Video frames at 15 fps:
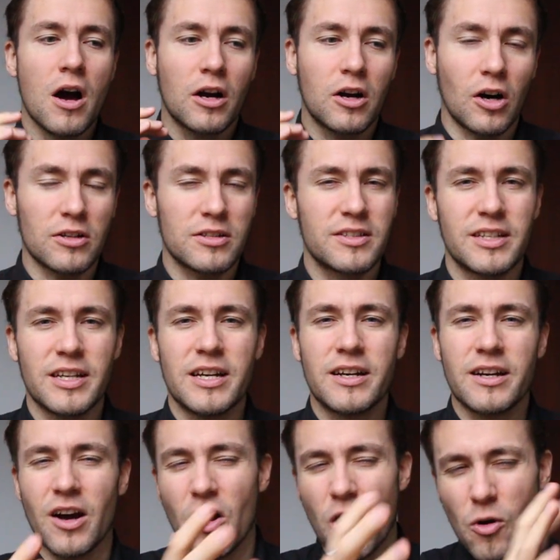
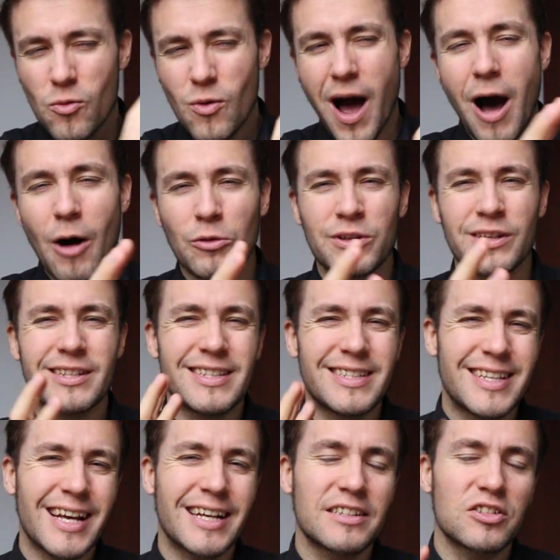costing around
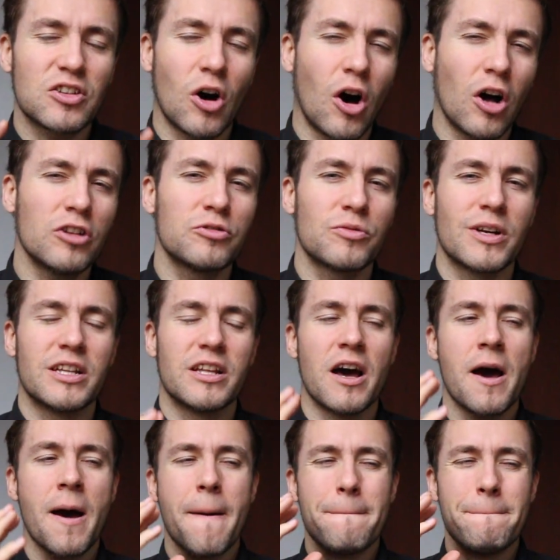
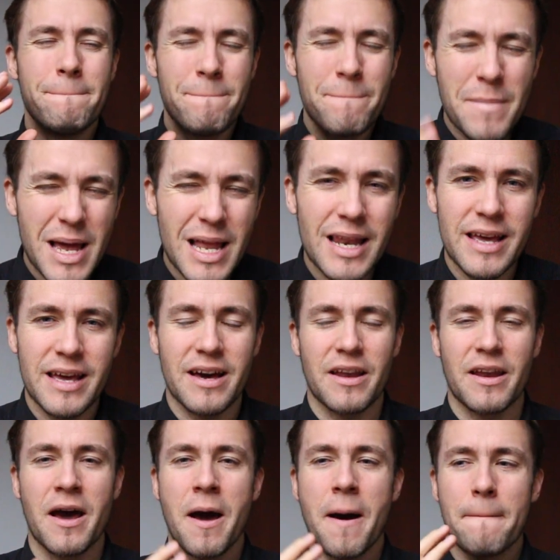£600
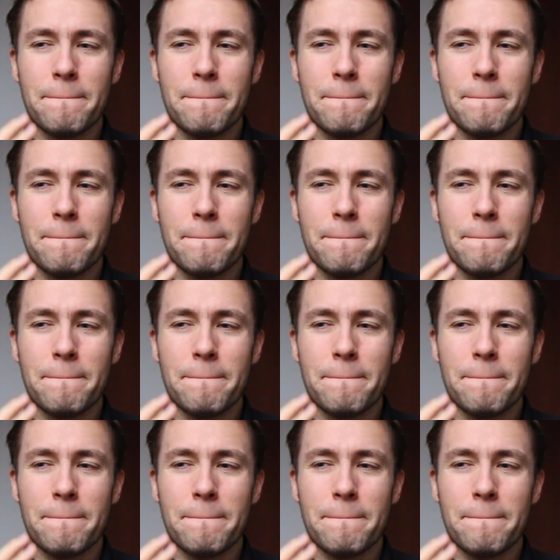million.